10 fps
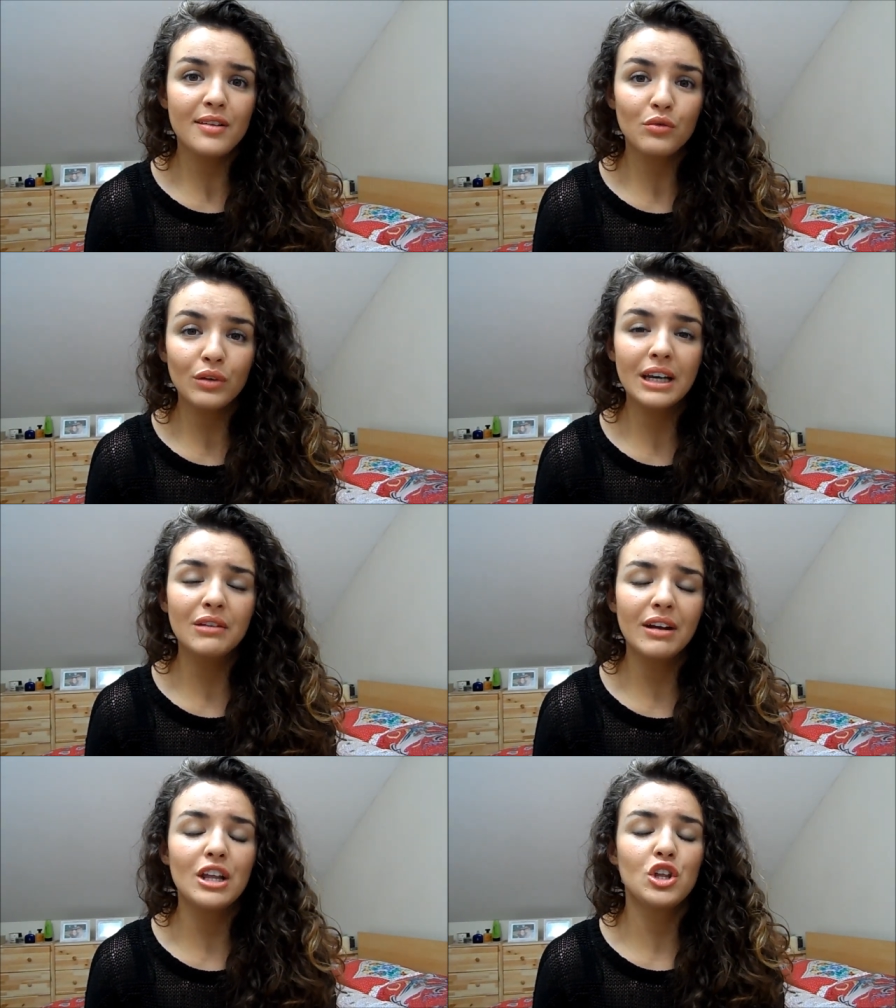So
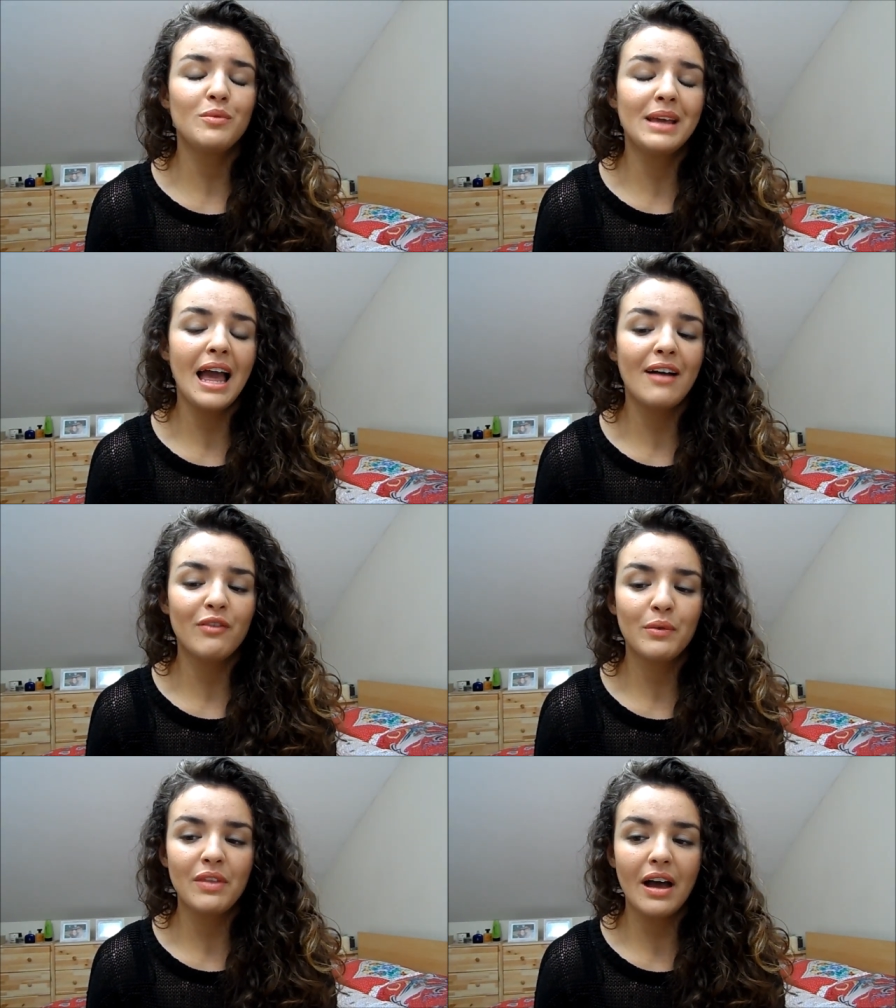really do be
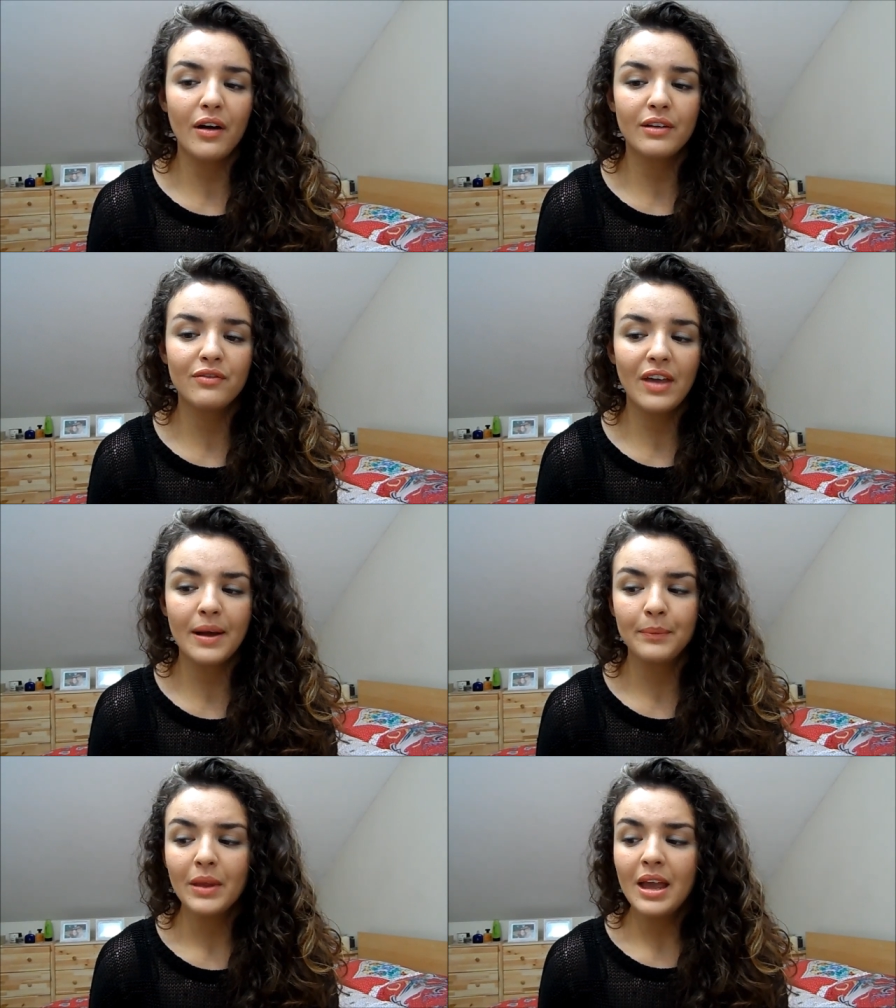careful with that kind of
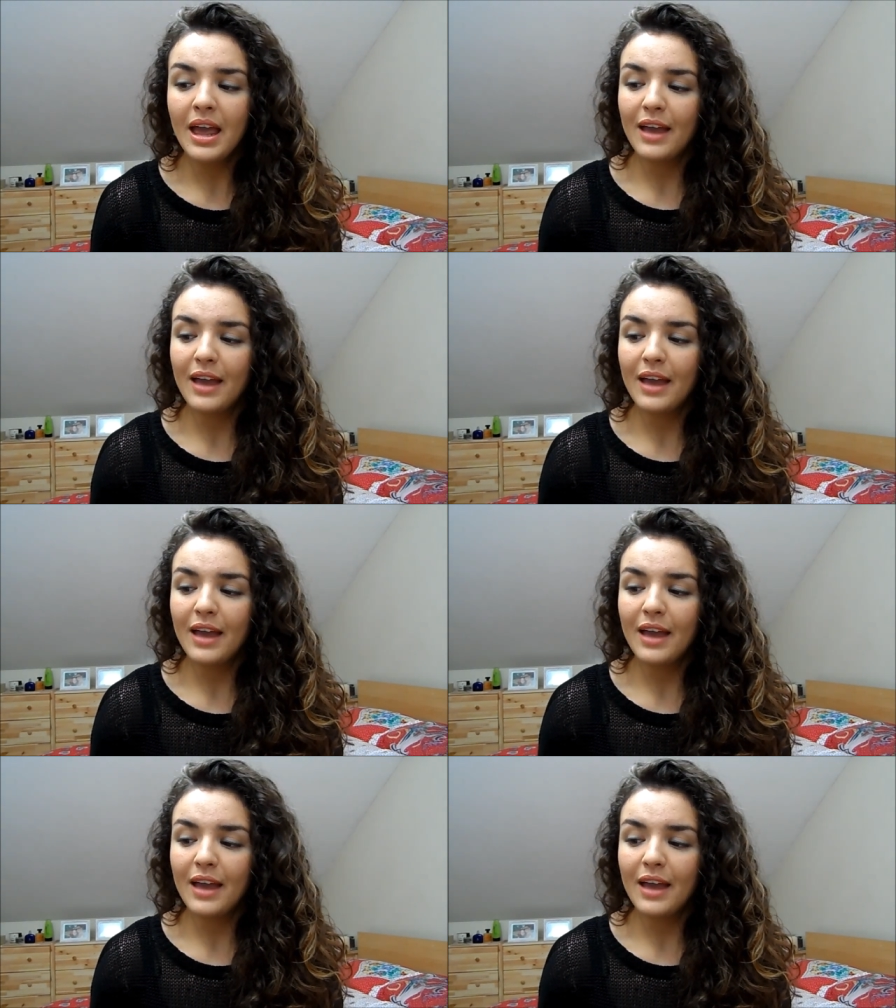thing.